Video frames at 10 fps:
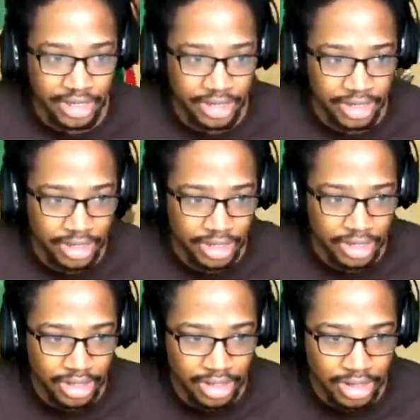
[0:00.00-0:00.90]

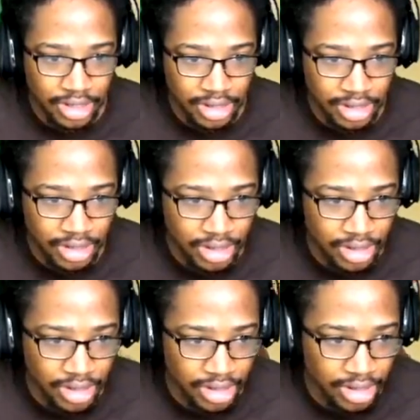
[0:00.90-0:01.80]

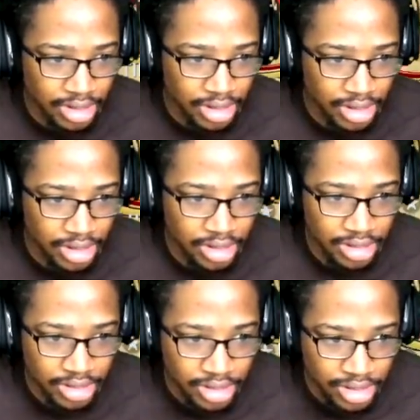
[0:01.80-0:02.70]

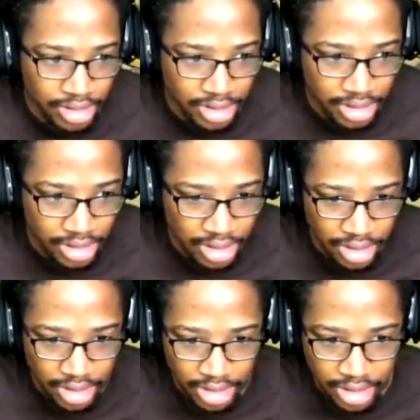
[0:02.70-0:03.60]

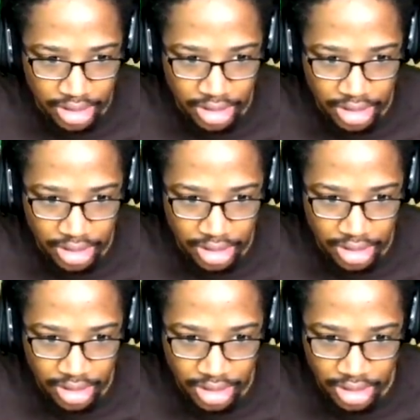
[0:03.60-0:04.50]
Nothing is said.